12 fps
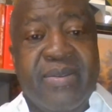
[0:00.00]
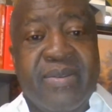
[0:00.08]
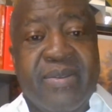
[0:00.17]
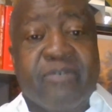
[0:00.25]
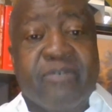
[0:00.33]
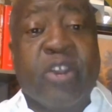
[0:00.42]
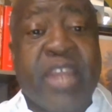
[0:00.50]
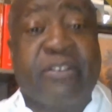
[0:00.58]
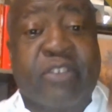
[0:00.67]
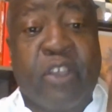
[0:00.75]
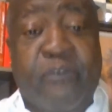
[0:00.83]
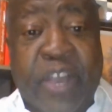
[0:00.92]
So they're
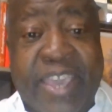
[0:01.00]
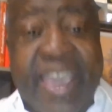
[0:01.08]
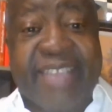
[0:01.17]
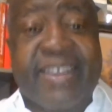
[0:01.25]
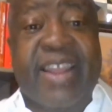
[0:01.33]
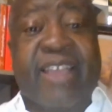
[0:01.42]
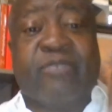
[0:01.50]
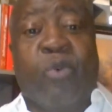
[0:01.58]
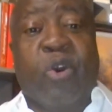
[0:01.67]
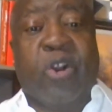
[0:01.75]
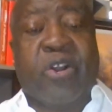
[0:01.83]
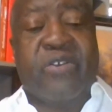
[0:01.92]
suffocated as
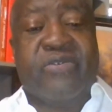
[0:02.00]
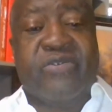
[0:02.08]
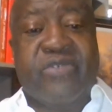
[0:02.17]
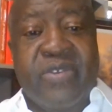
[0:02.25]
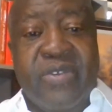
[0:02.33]
workers.